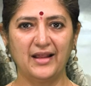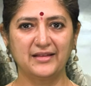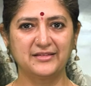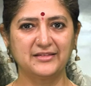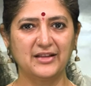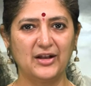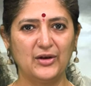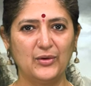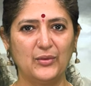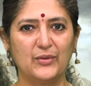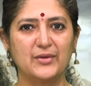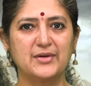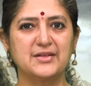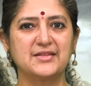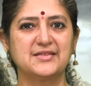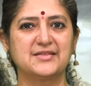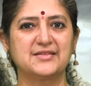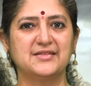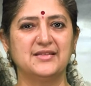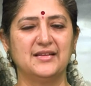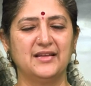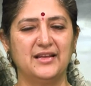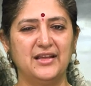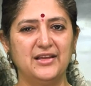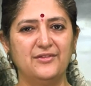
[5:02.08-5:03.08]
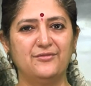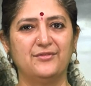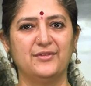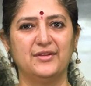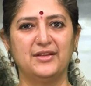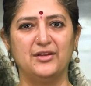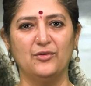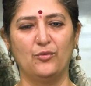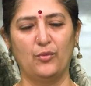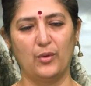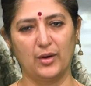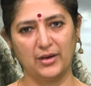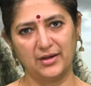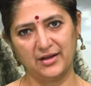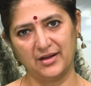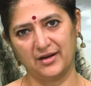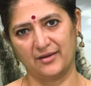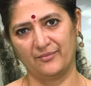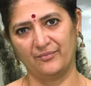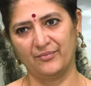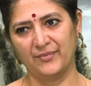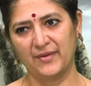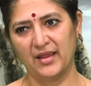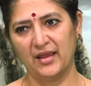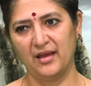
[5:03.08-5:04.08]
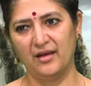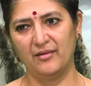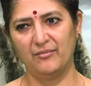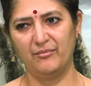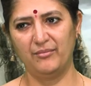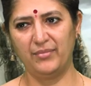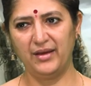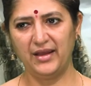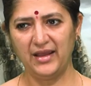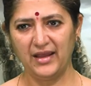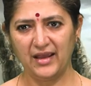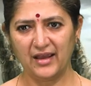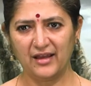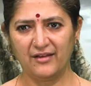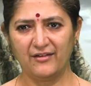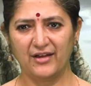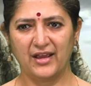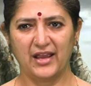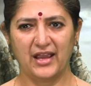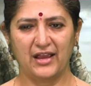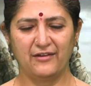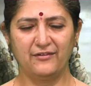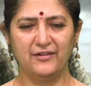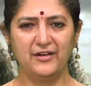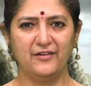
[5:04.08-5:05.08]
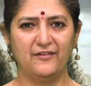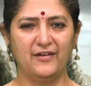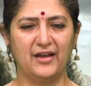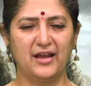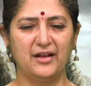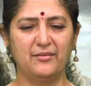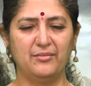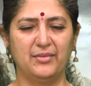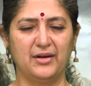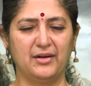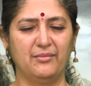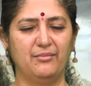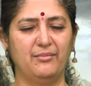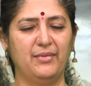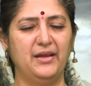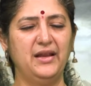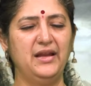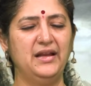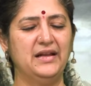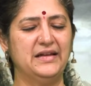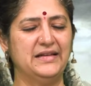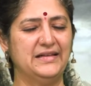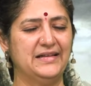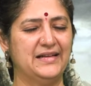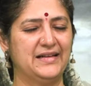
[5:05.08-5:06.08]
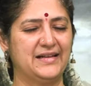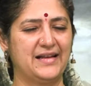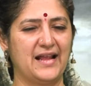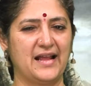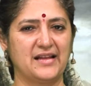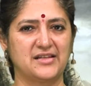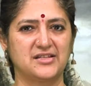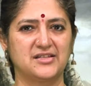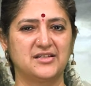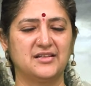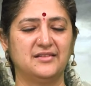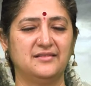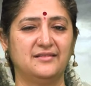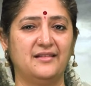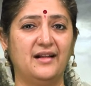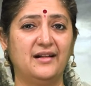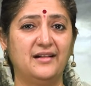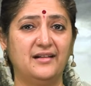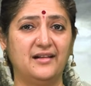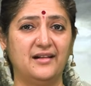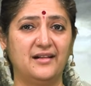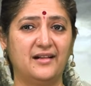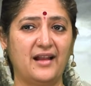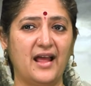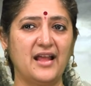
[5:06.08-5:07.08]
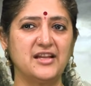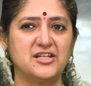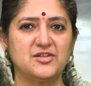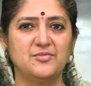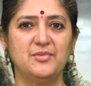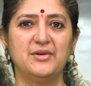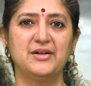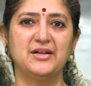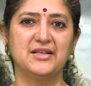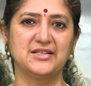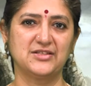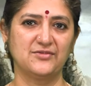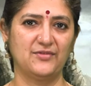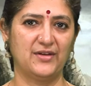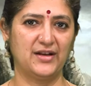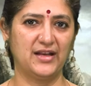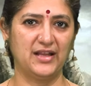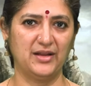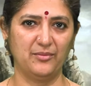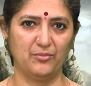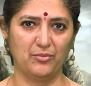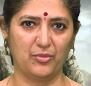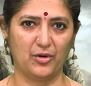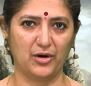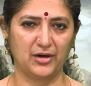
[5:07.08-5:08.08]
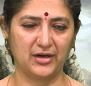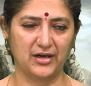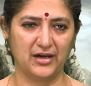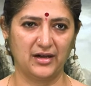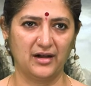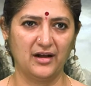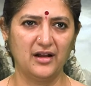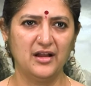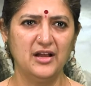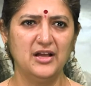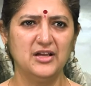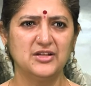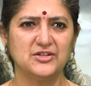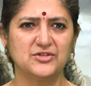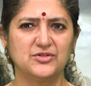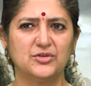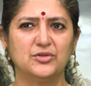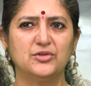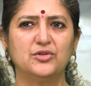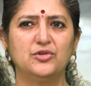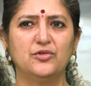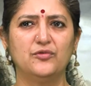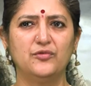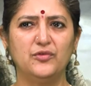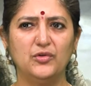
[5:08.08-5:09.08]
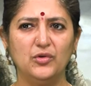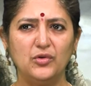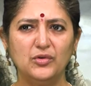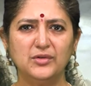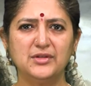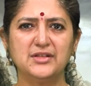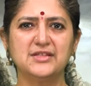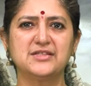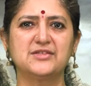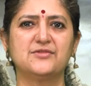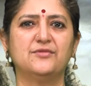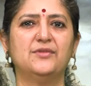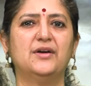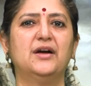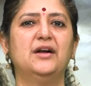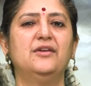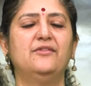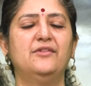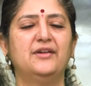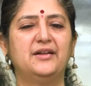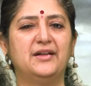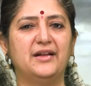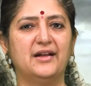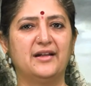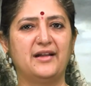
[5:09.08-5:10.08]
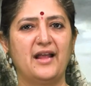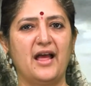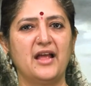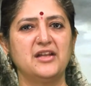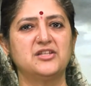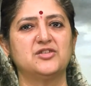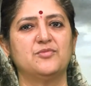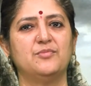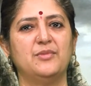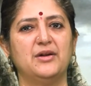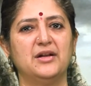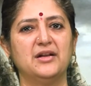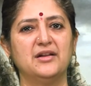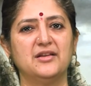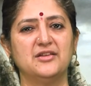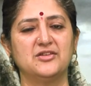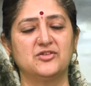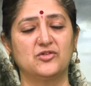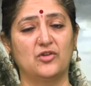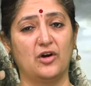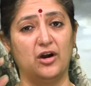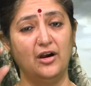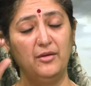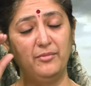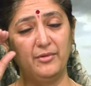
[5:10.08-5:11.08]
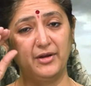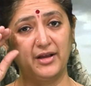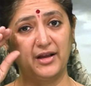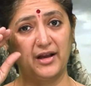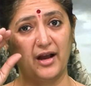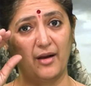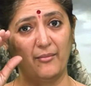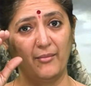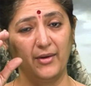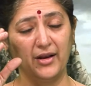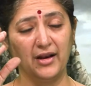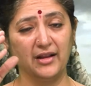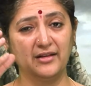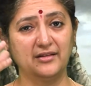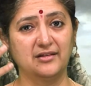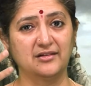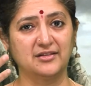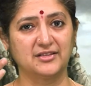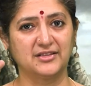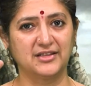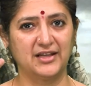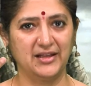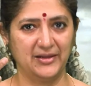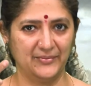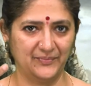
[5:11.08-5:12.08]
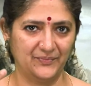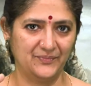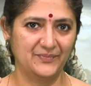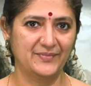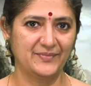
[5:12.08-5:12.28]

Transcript: like the lotus leaf in the water. Be everywhere but be detached. That detachment is very important. So, to view this world with detachment is called Kamala Drishti.